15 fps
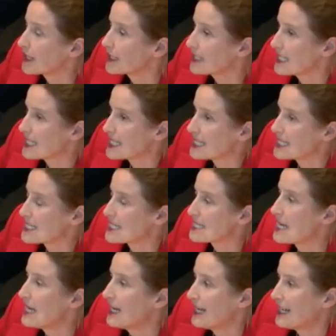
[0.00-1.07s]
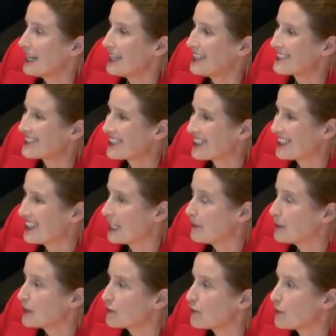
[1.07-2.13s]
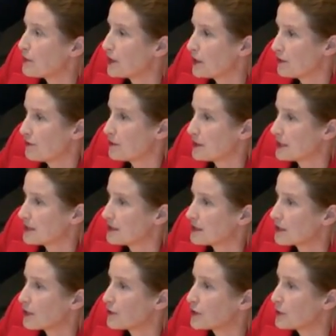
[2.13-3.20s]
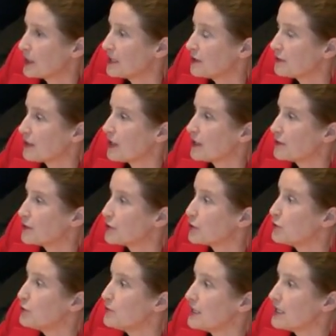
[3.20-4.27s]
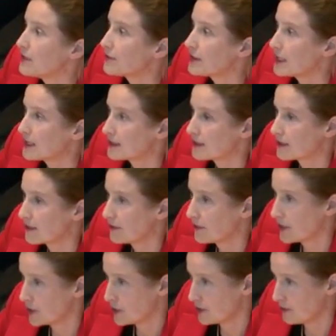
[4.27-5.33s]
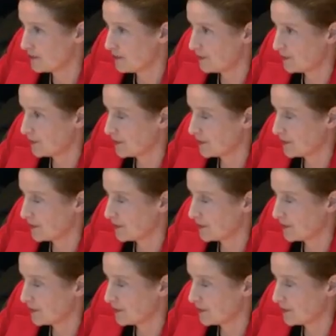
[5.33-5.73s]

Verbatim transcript: recognized as claimant for purposes of 25.2b of the ICSID convention.